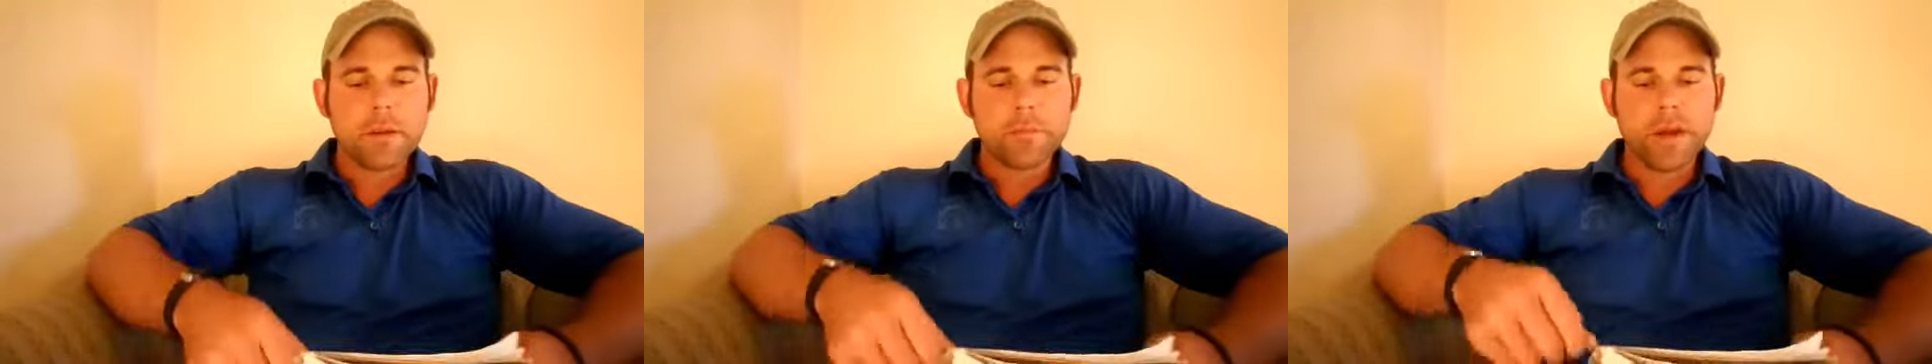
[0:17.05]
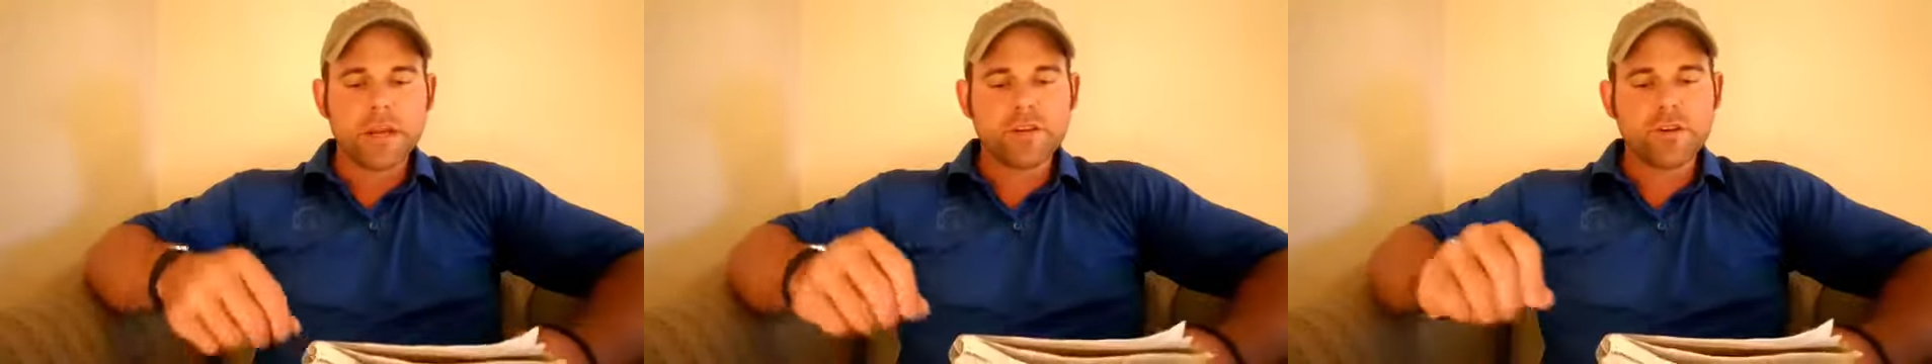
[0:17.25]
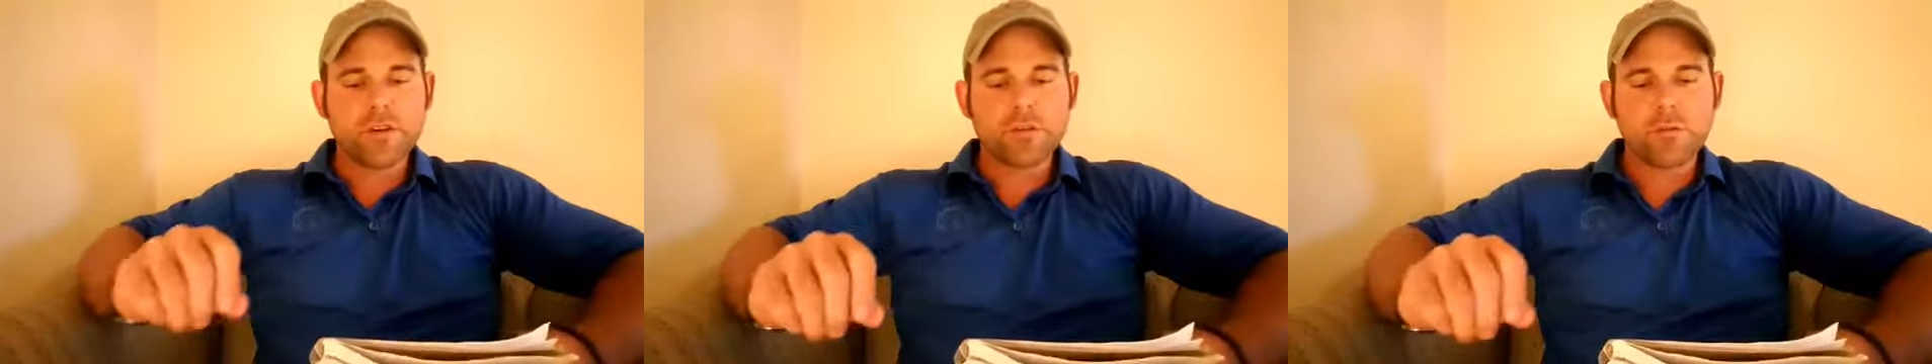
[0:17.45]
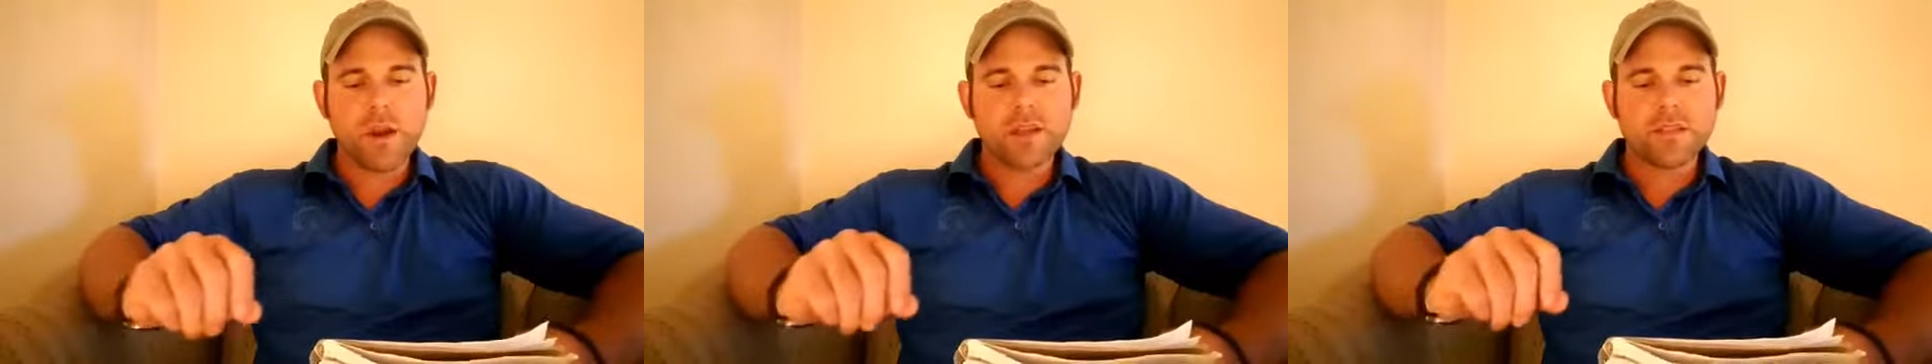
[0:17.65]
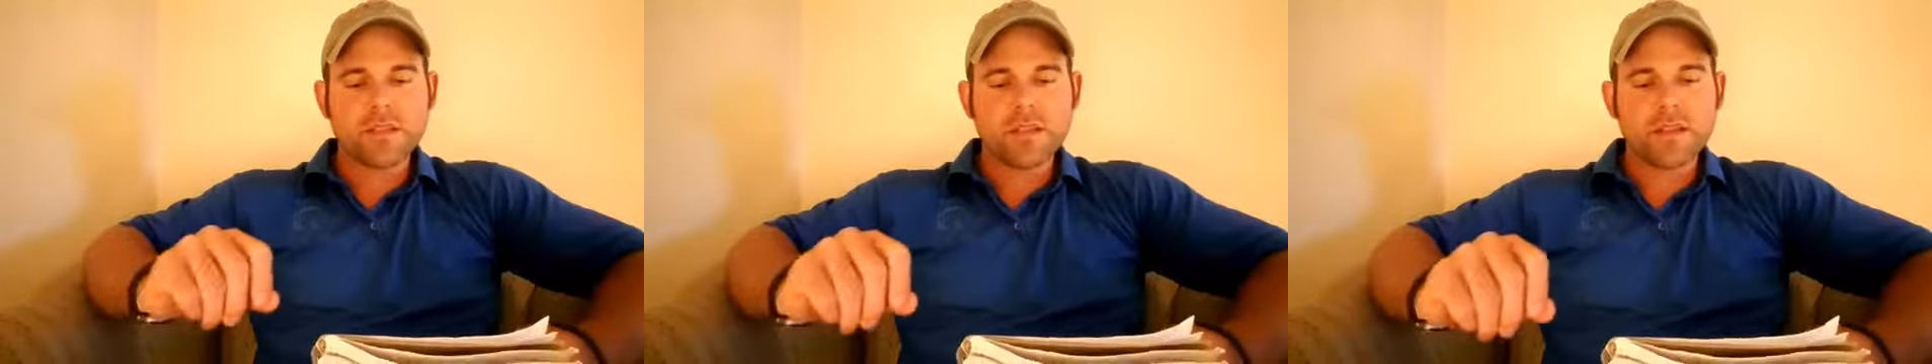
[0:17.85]
Patty Joe
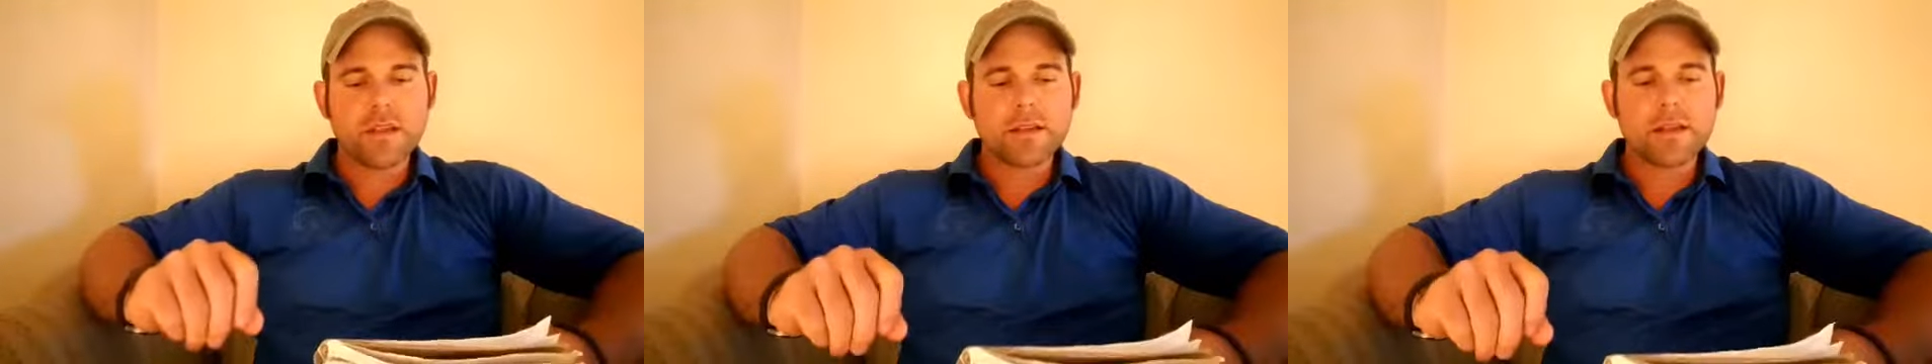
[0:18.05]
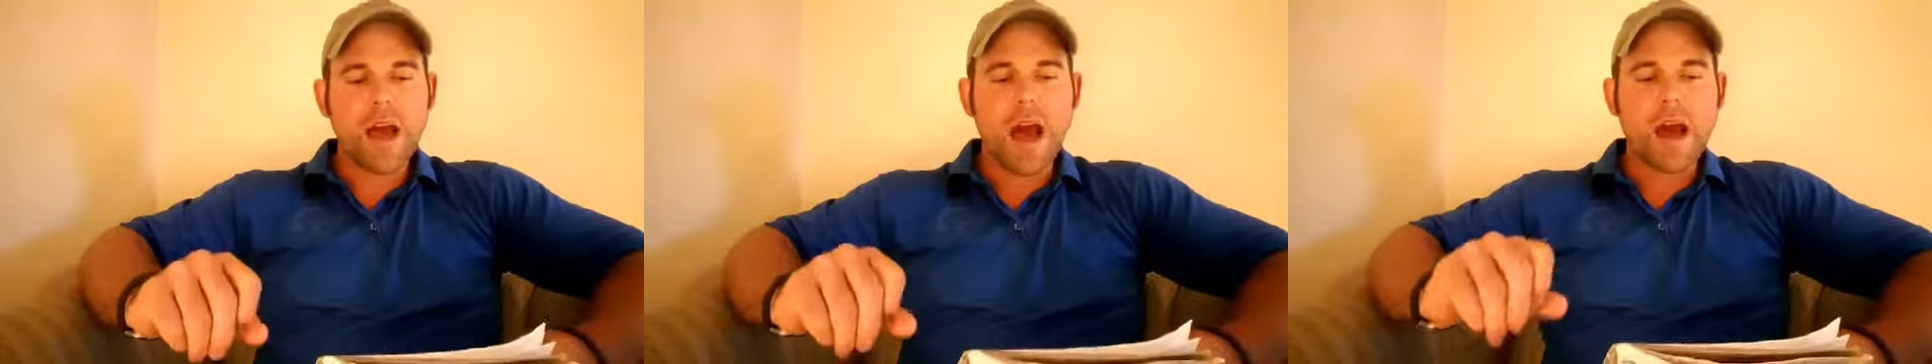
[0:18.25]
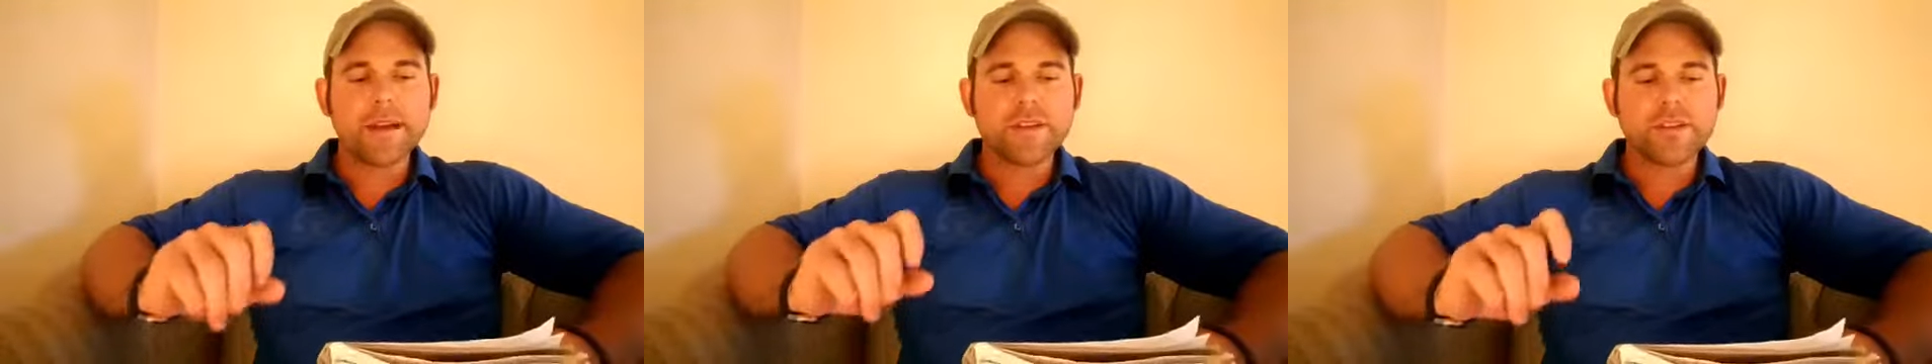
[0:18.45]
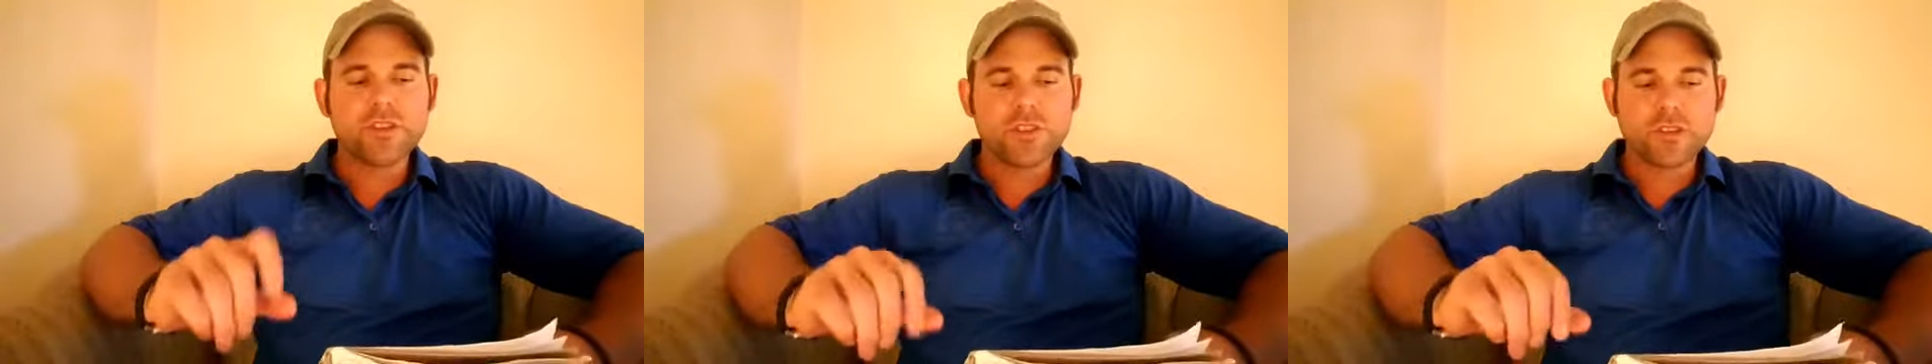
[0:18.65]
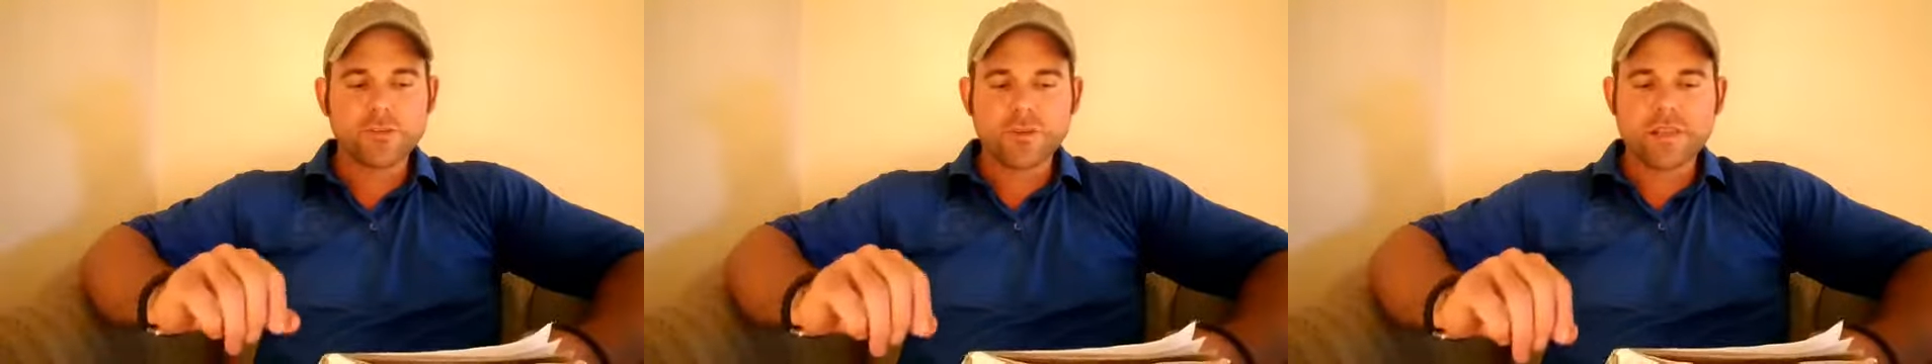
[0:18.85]
writes in, I
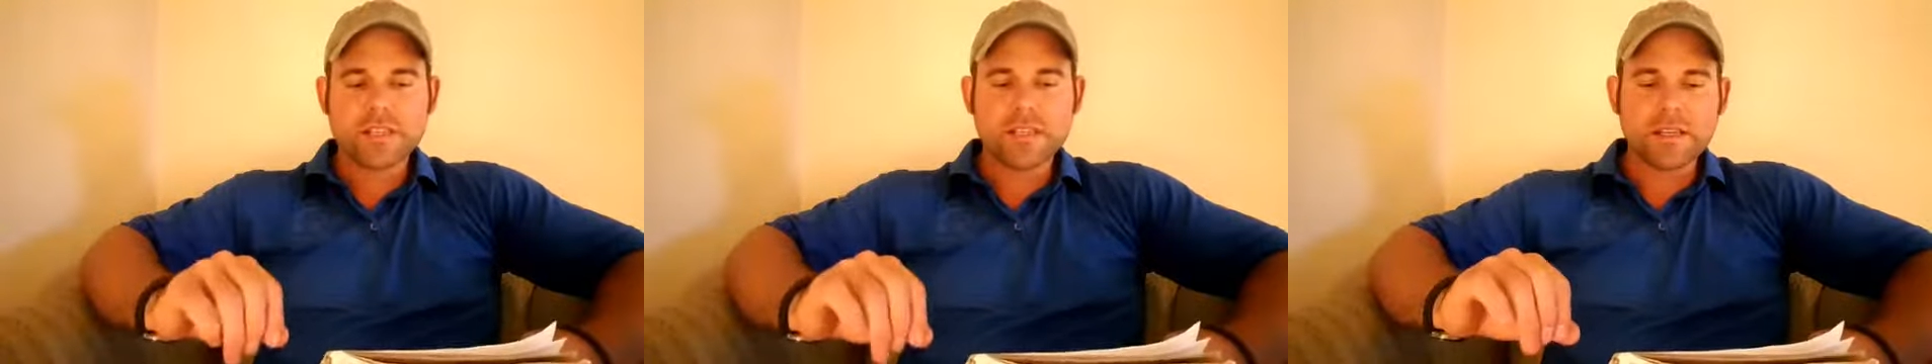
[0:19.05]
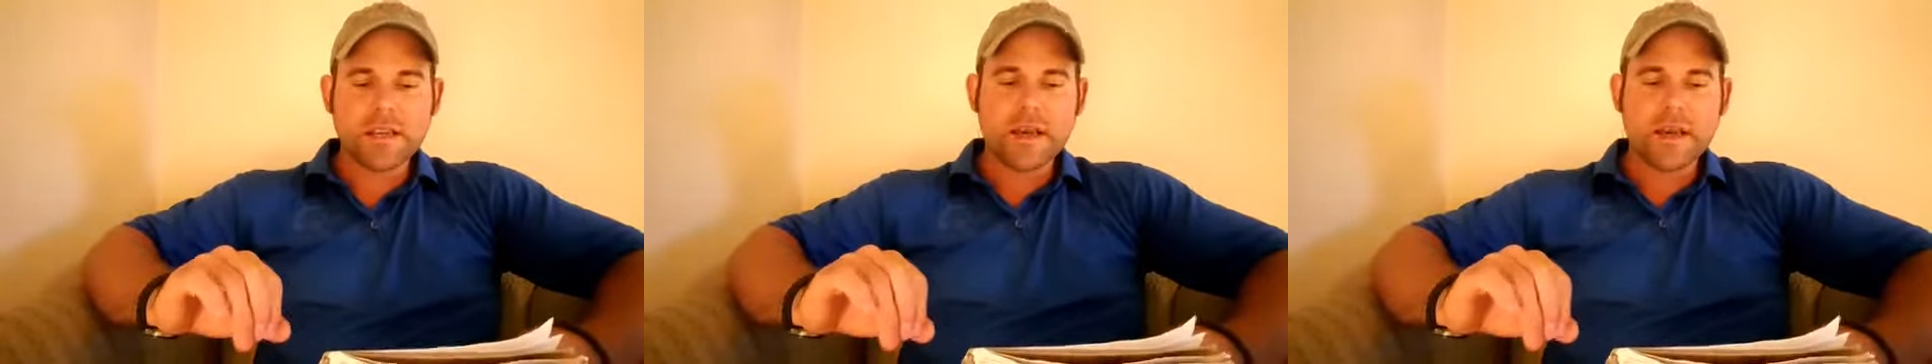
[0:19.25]
just recently